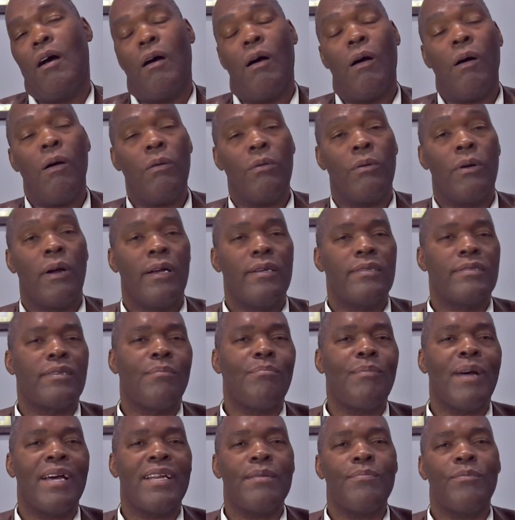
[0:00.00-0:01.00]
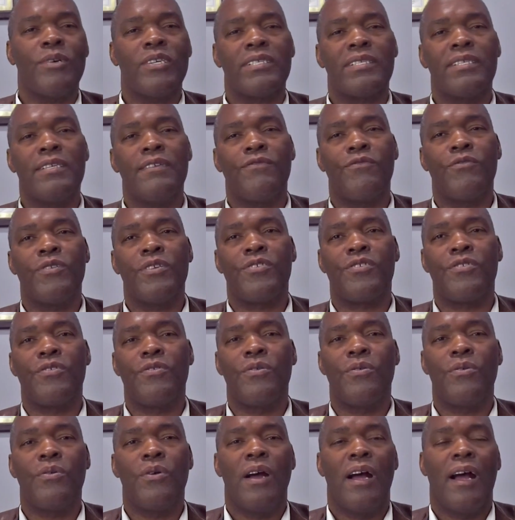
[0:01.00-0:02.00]
oh, somebody must live with
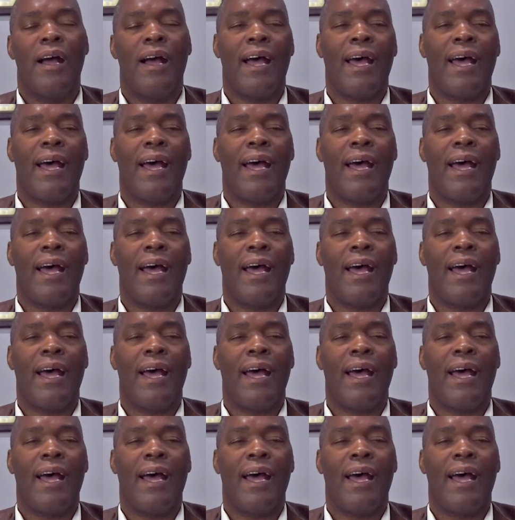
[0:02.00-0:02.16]
you